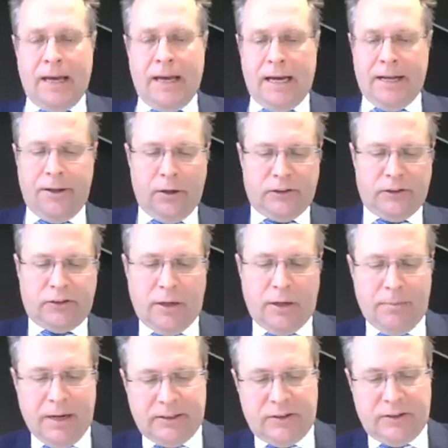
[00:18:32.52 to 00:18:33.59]
and not so
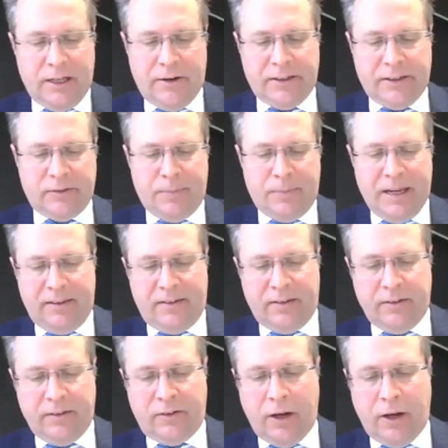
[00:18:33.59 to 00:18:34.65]
much their
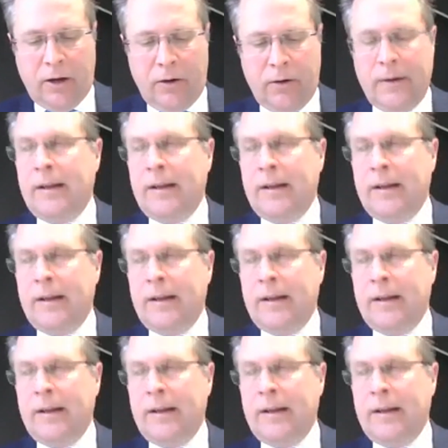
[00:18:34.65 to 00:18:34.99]
expenses. So